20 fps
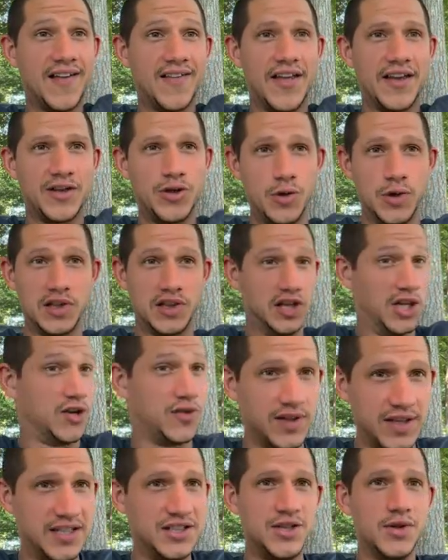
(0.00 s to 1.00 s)
like you could
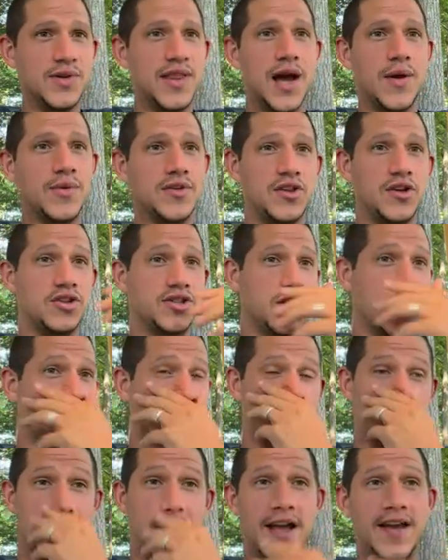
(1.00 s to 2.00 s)
literally do that with your
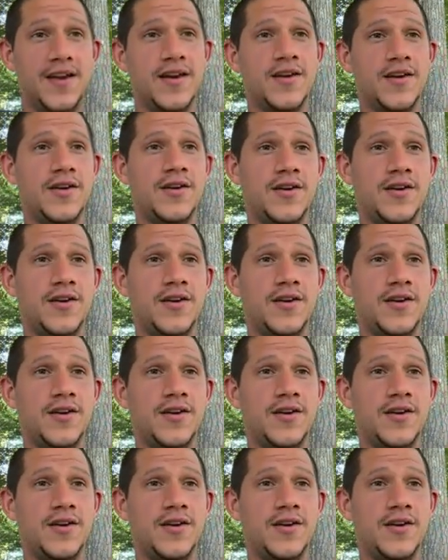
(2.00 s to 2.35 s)
children, right?